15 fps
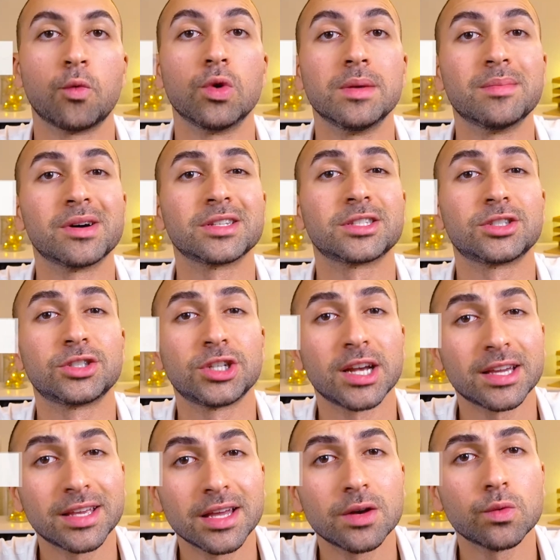we must
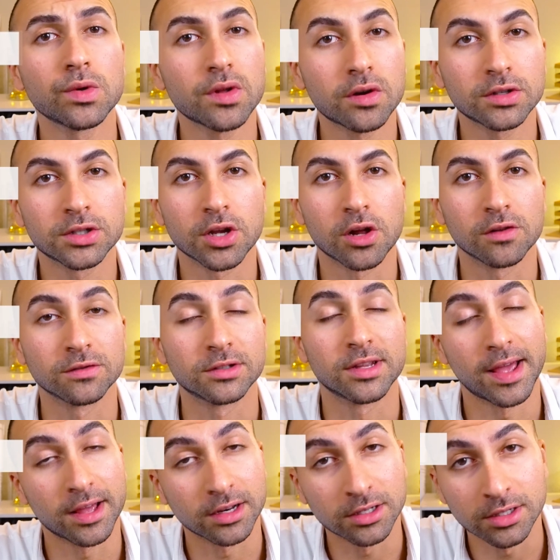check in with ourselves
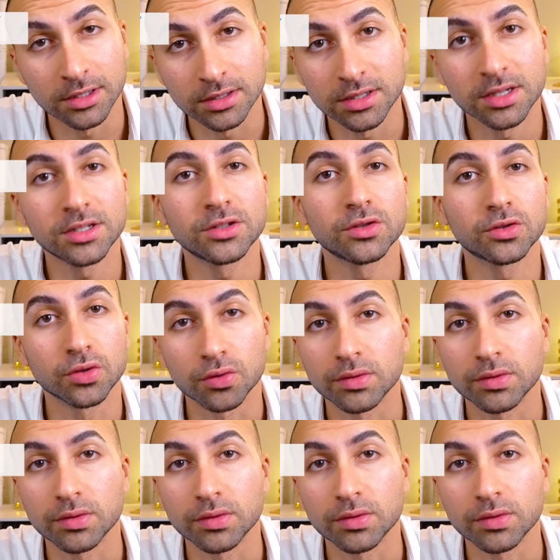and continue to